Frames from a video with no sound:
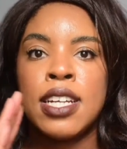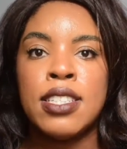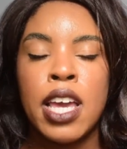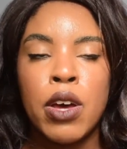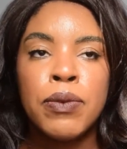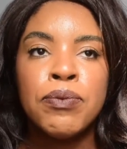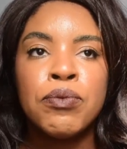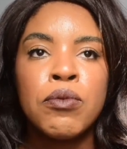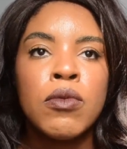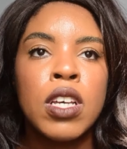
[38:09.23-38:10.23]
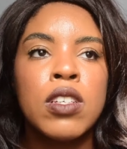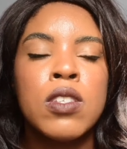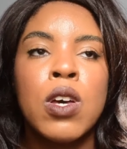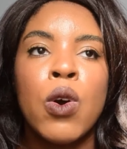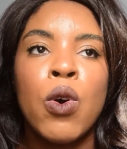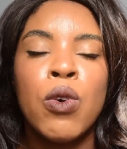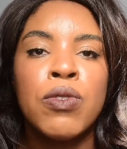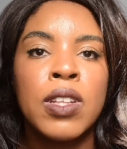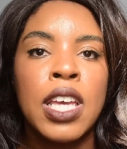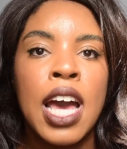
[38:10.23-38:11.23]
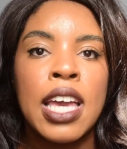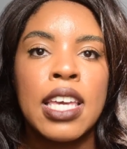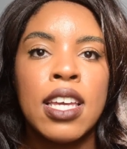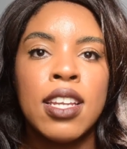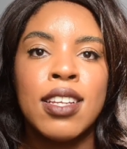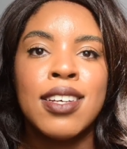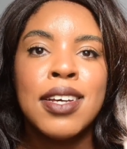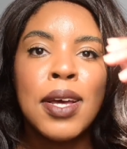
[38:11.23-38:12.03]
down. So hopefully I can